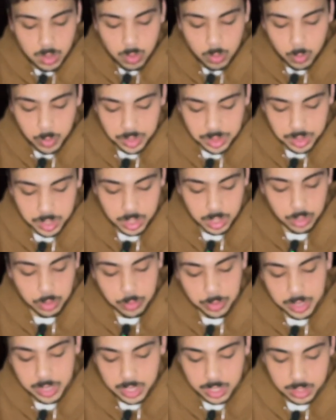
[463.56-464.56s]
with the
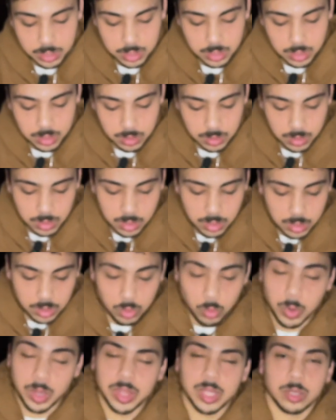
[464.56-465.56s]
ingredients, the
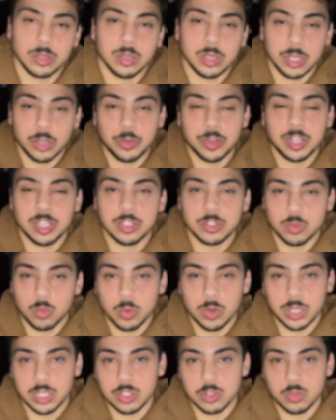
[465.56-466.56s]
way that ingredients
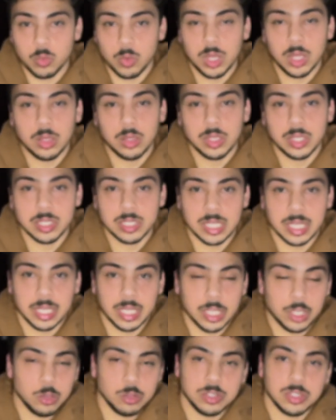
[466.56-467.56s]
work as well is like
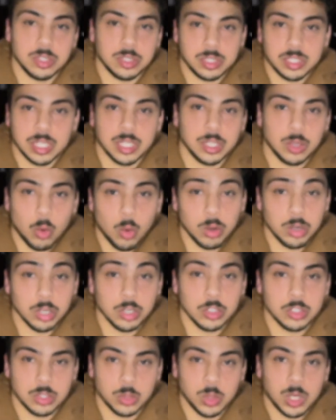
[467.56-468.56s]
it goes in descending order.
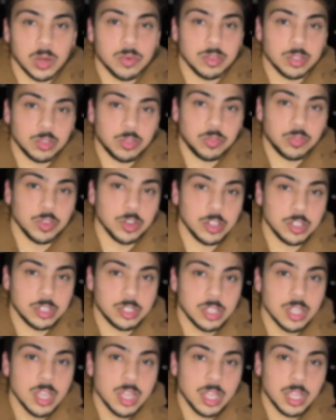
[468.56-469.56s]
So whatever is first,
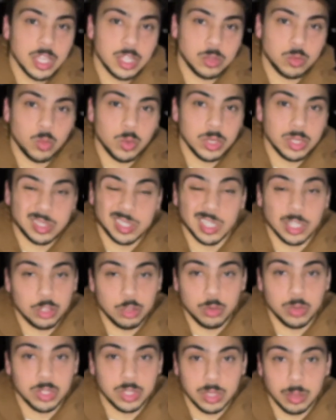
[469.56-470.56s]
it's what's
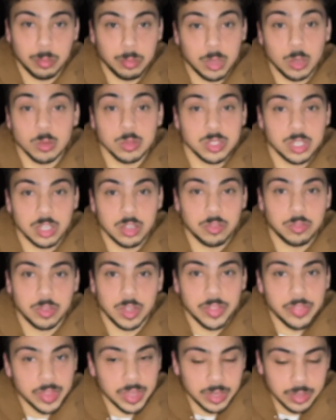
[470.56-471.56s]
included the most of,
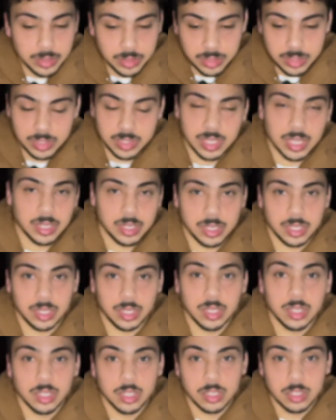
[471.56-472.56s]
and then descending,
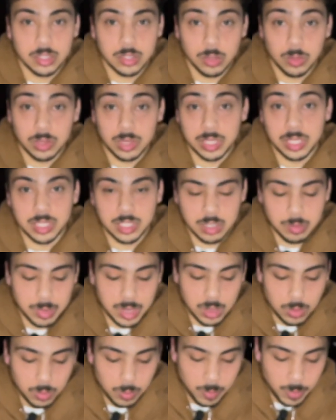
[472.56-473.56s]
so least
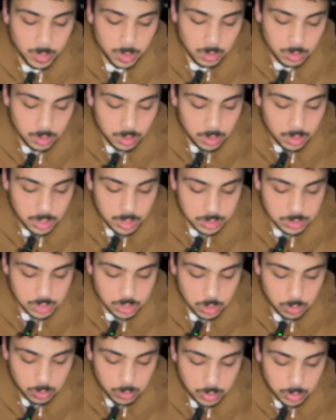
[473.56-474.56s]
amount. And
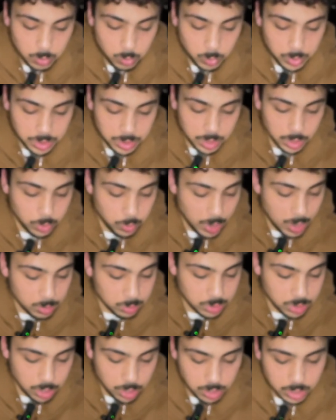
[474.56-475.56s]
so with the ground
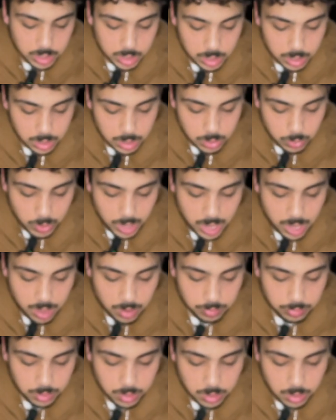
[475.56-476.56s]
turkey, you
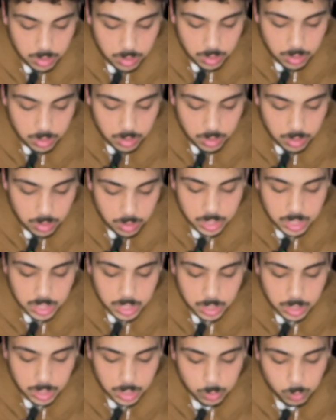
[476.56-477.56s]
have
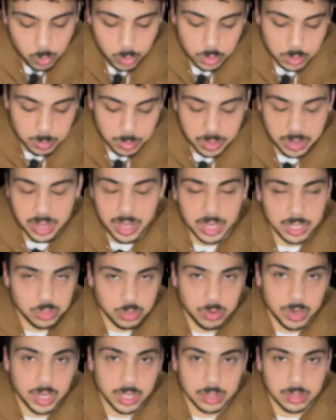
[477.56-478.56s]
turkey and rosemary
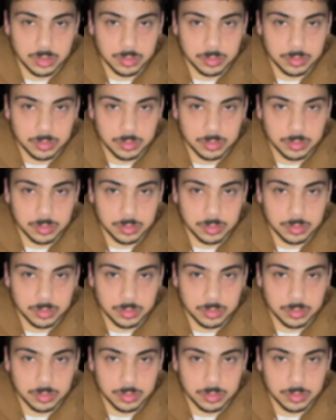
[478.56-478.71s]
extract,